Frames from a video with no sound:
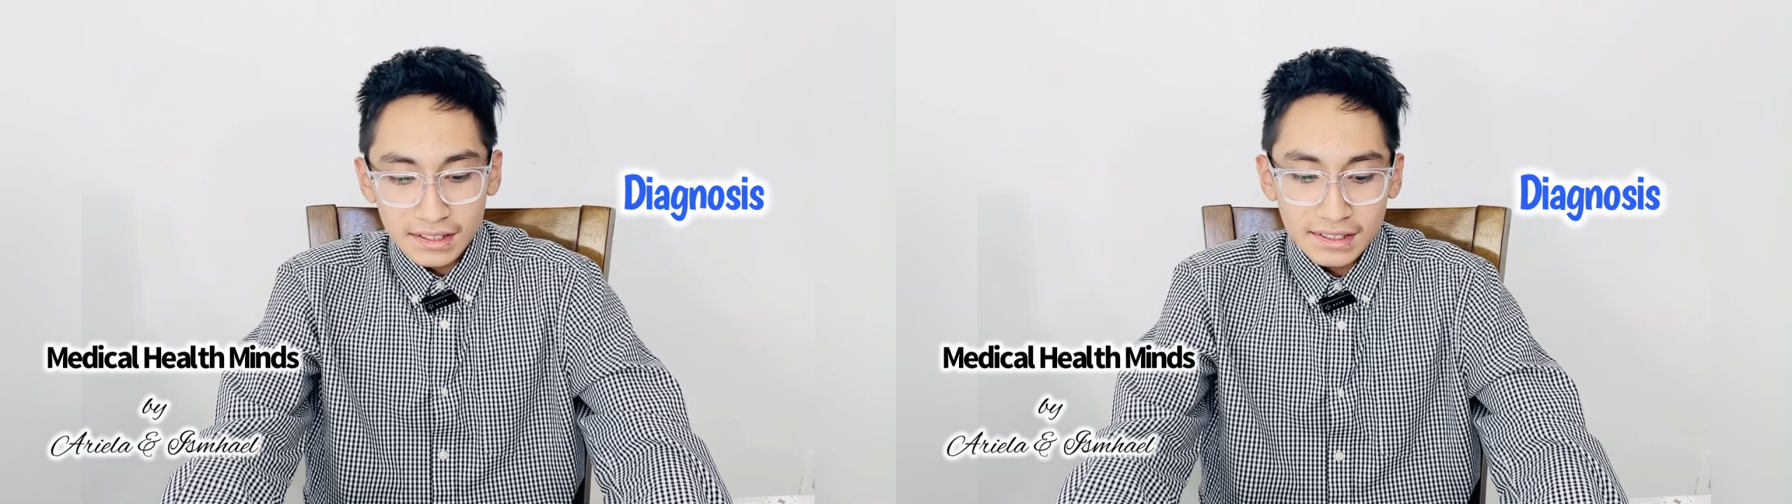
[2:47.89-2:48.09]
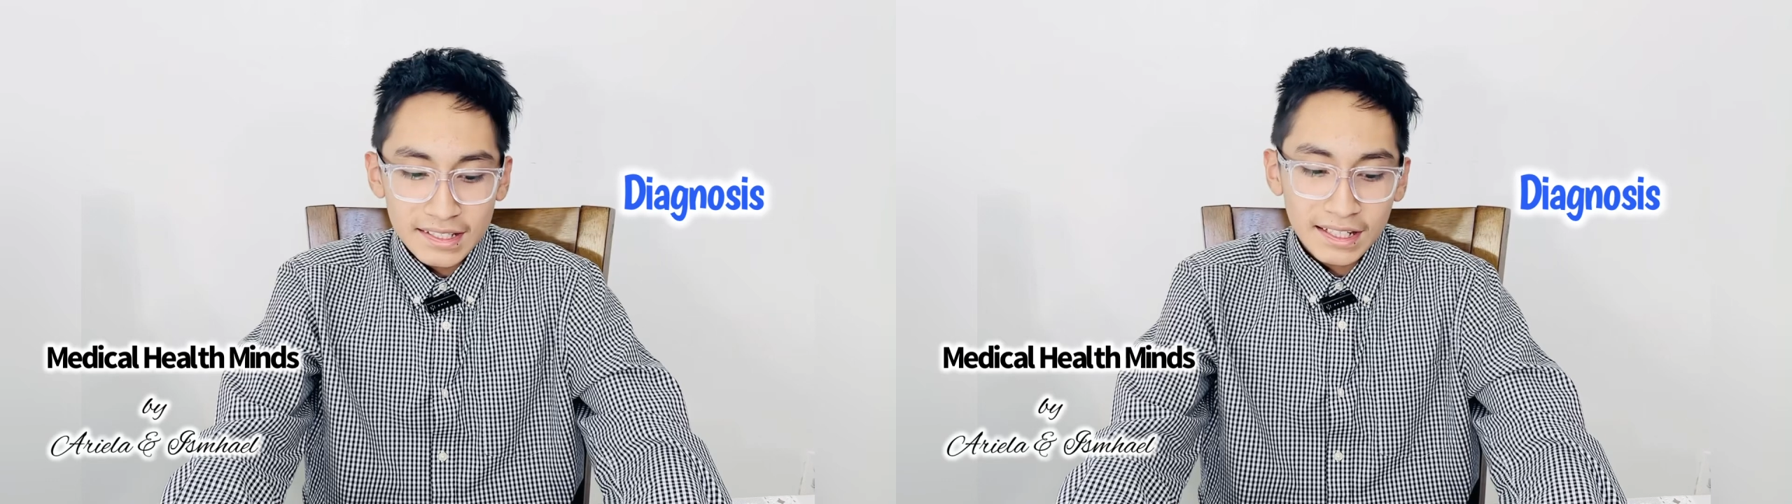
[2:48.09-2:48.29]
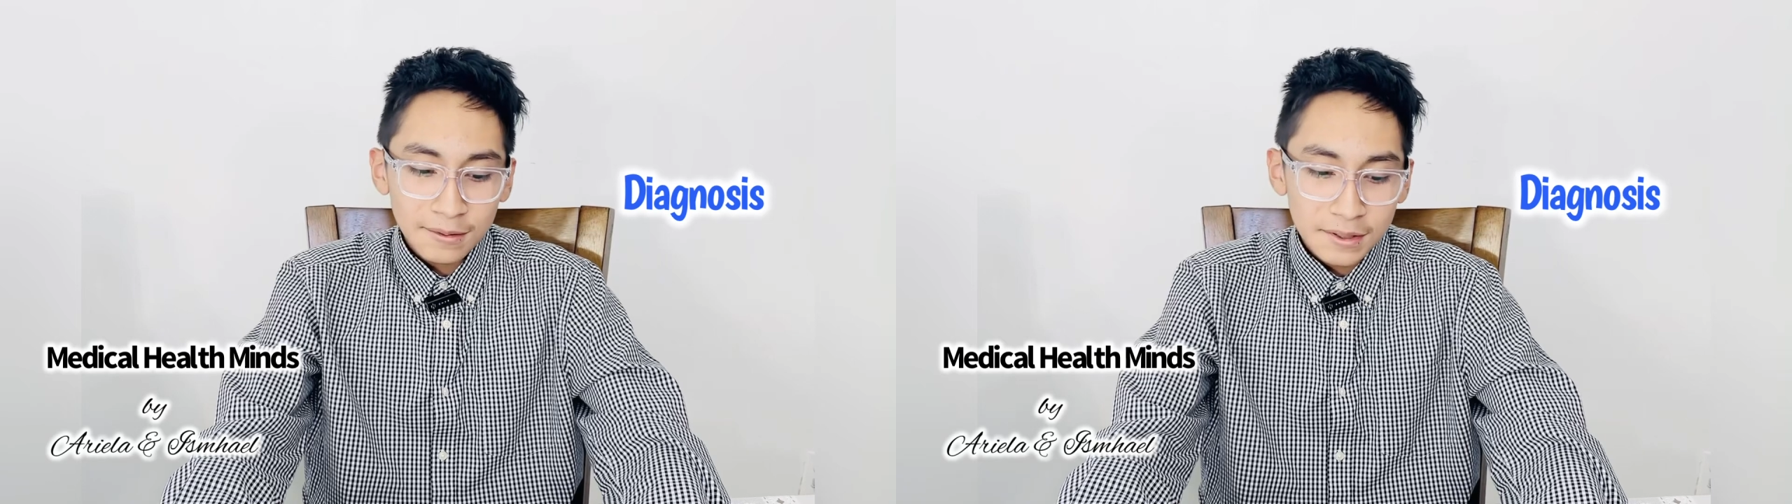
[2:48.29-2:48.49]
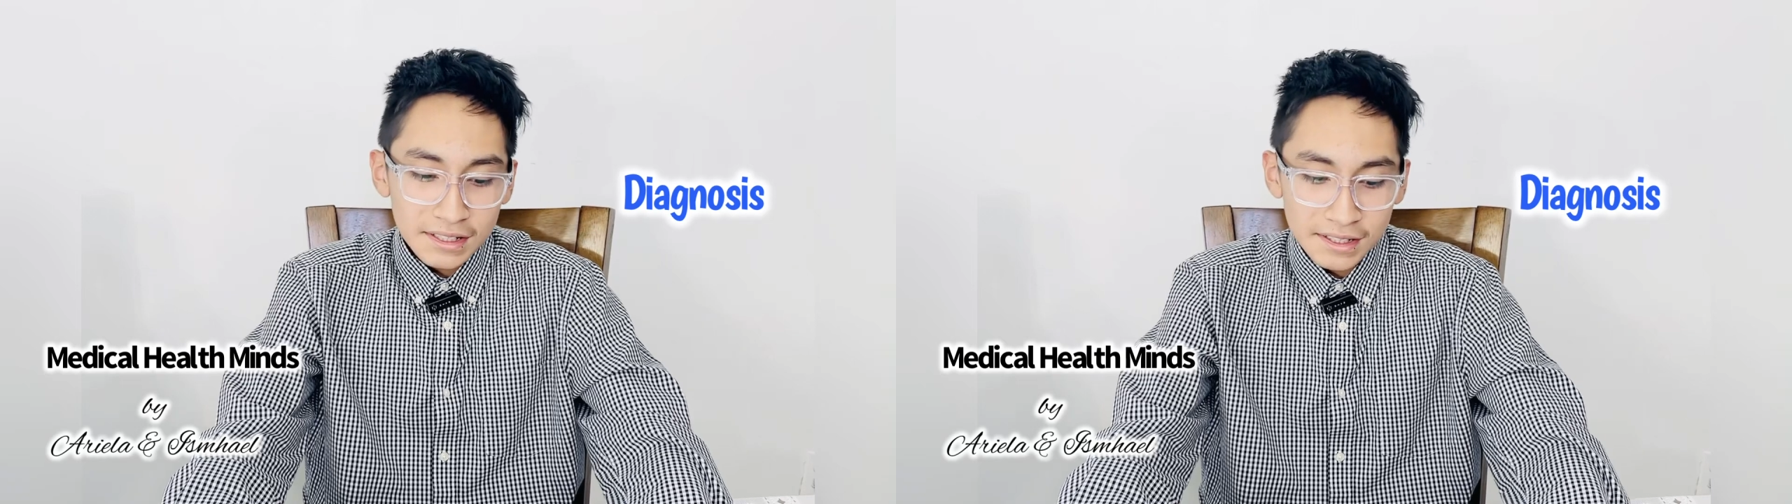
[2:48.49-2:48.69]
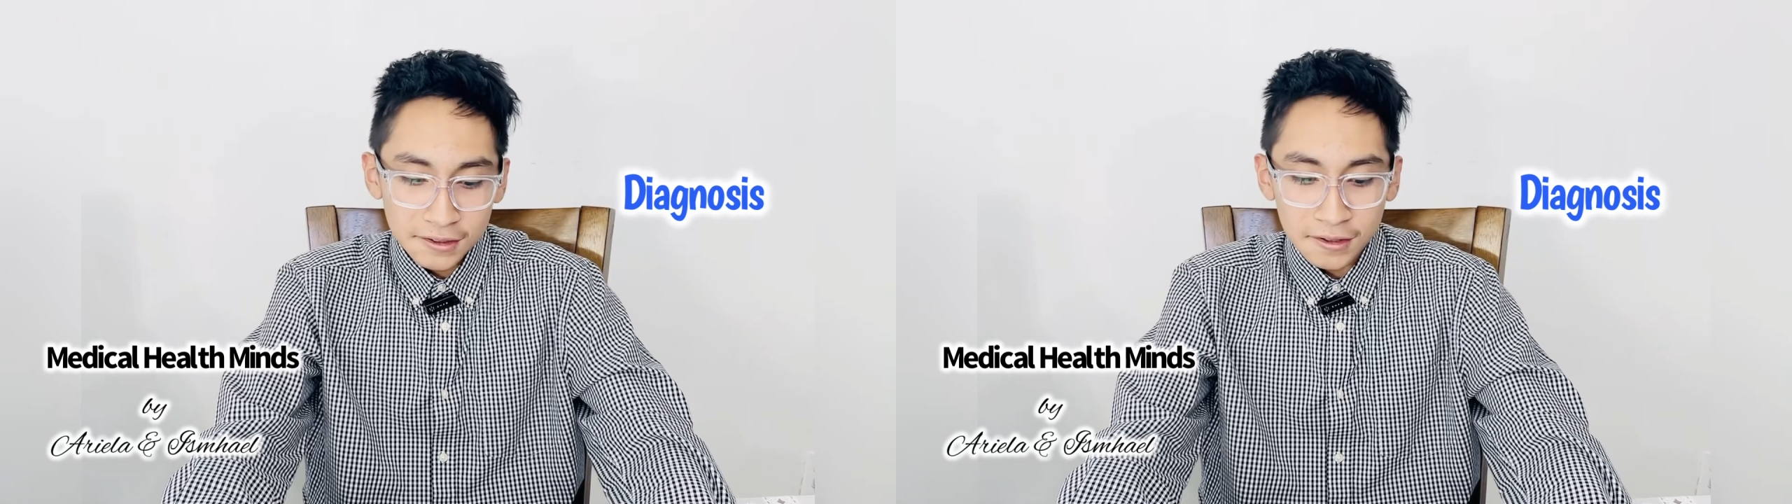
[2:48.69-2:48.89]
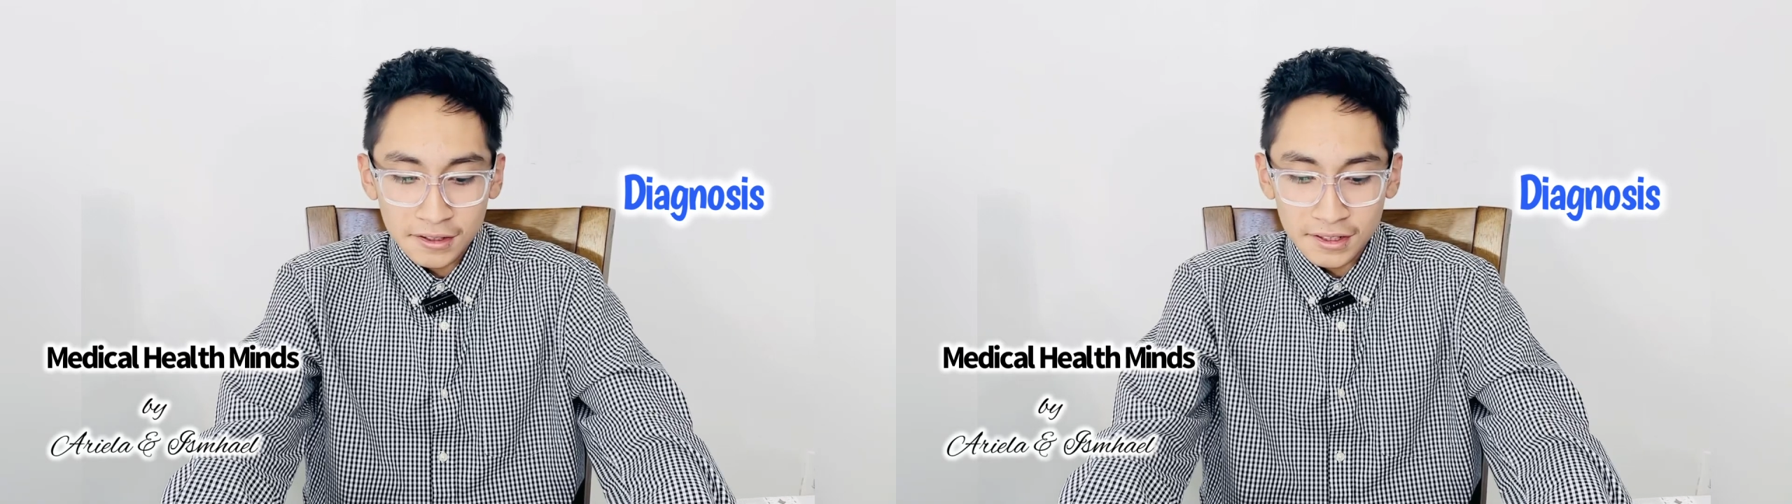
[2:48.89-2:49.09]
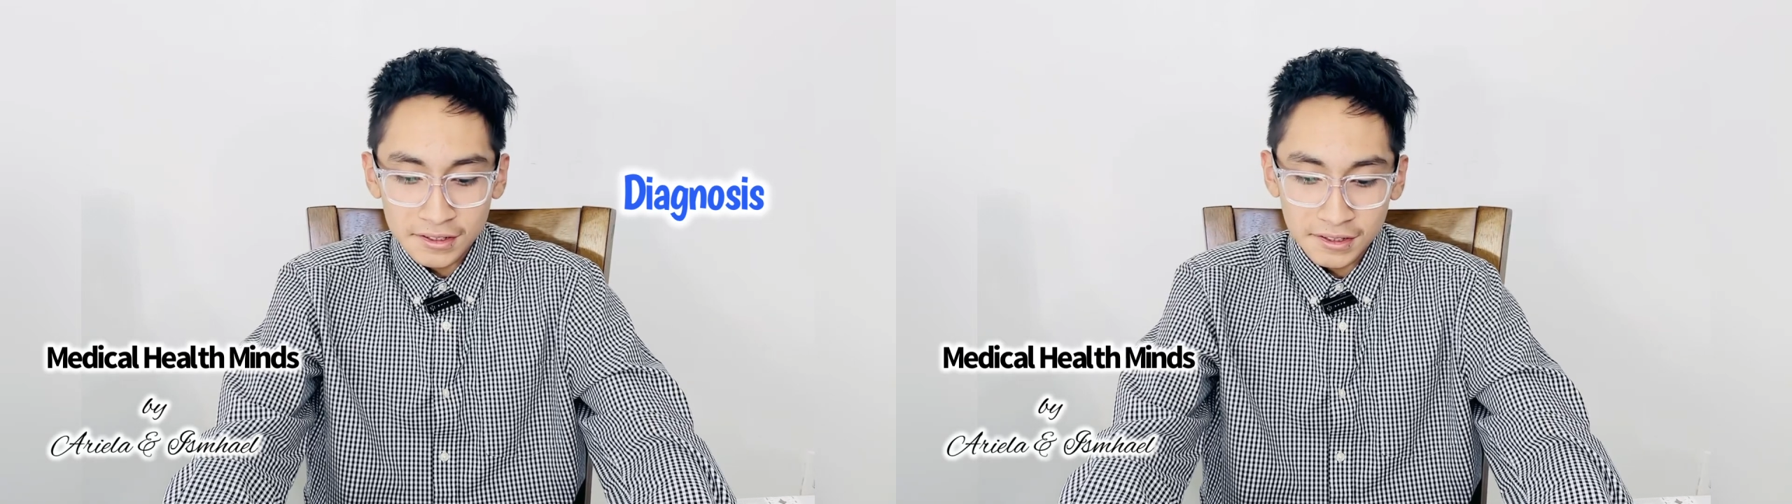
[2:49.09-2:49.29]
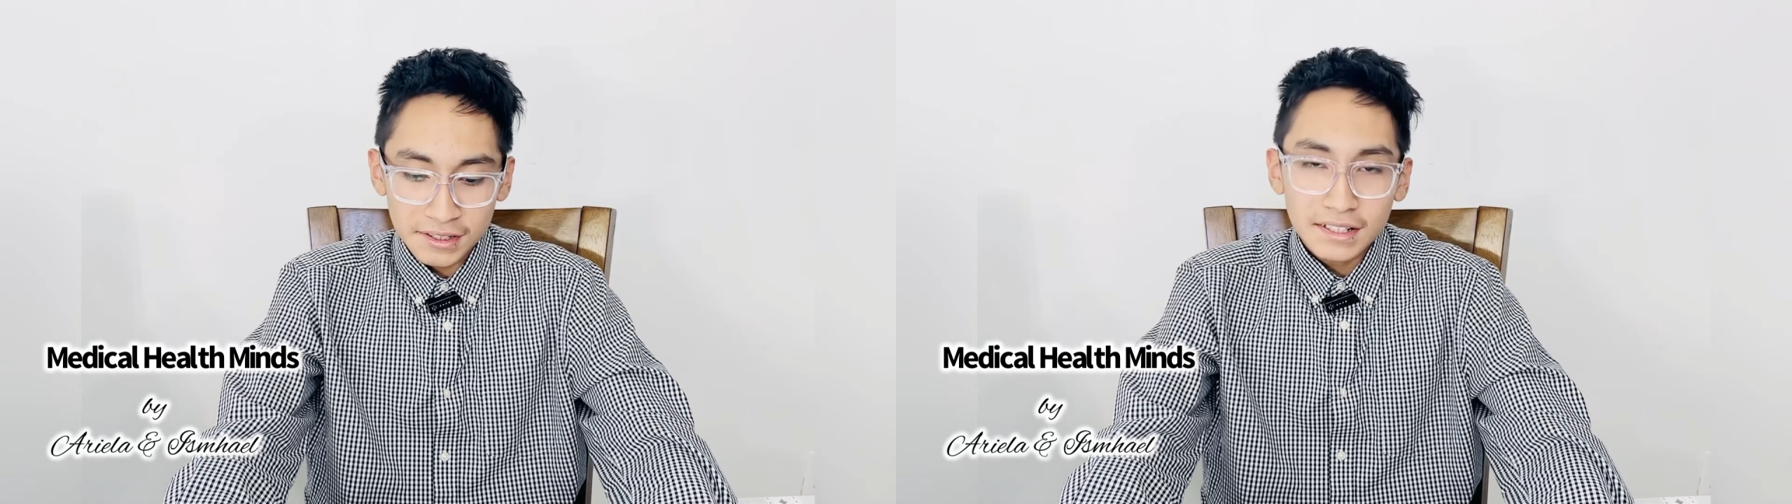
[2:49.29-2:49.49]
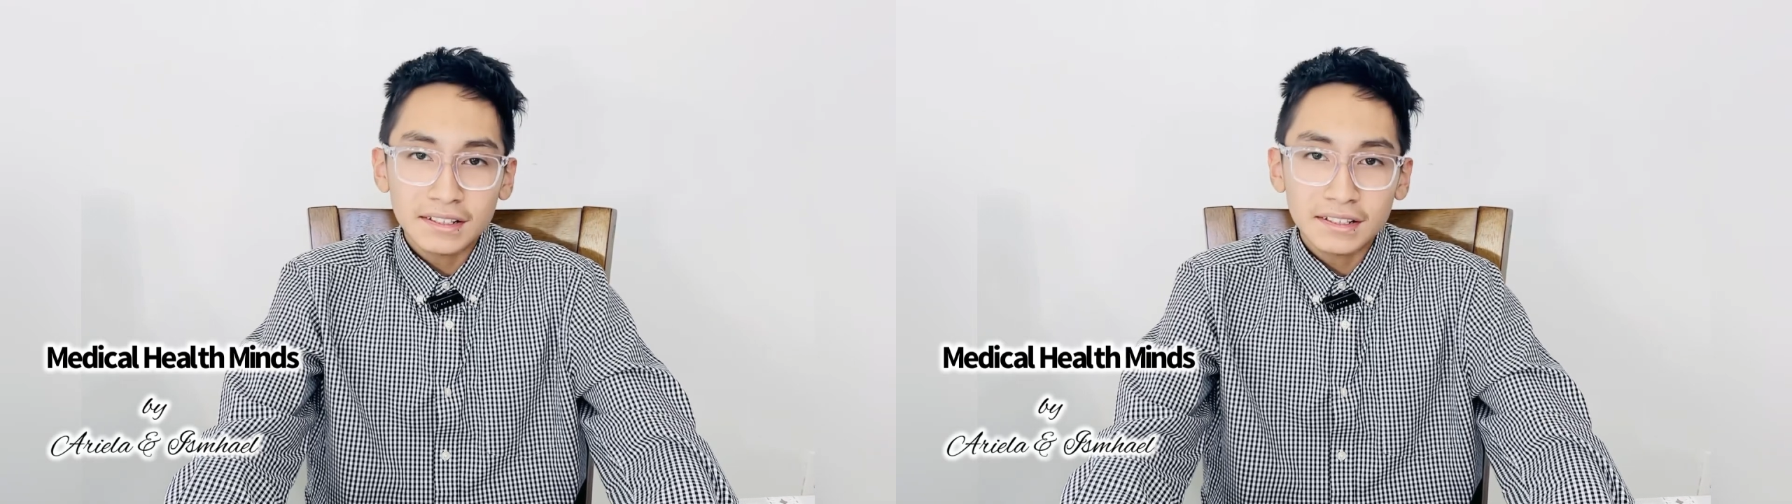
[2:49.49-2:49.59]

The second one is a throat culture.